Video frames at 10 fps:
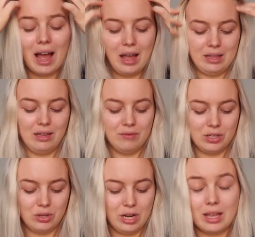I love
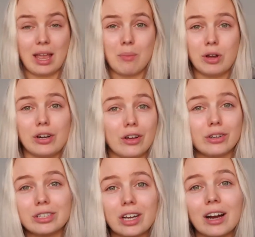this hoodie. Like I put it on
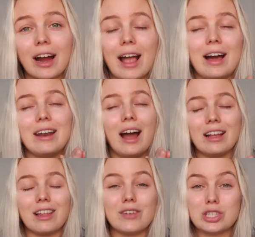earlier and I
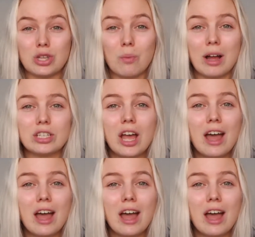love it so much.